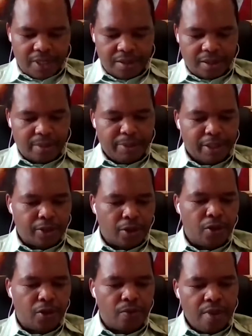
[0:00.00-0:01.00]
Dr.
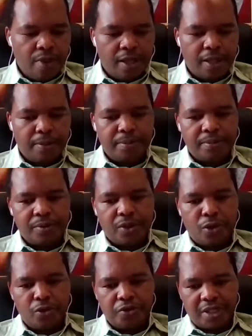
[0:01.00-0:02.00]
Matlo,
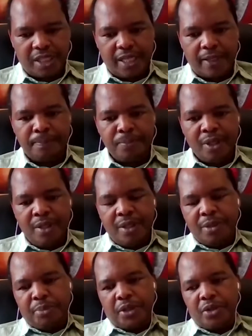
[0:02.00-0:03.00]
over there,
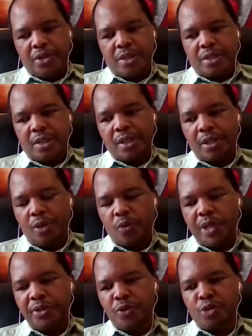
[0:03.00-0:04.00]
because
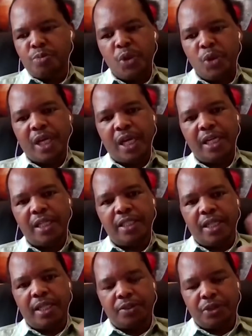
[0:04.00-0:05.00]
when you spoke
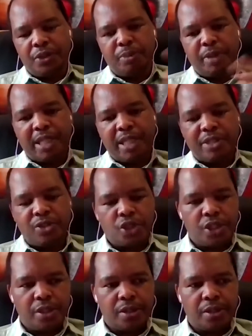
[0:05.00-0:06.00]
earlier, you
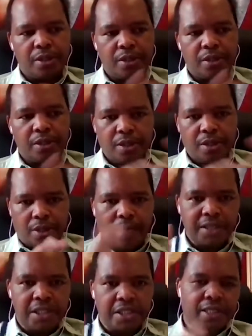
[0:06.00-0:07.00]
mentioned, among the
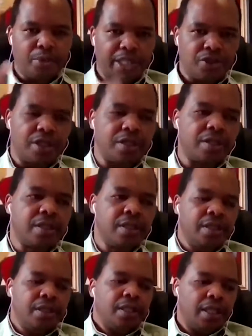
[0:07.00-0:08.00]
things that you mentioned
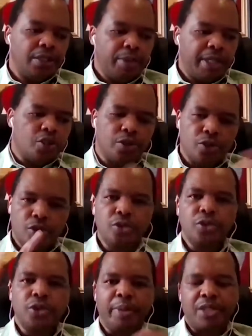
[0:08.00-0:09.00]

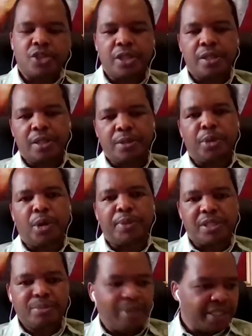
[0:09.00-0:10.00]
the
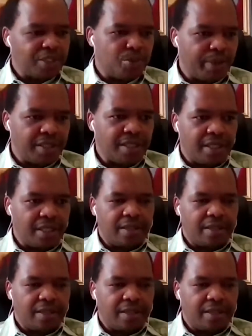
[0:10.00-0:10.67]
property management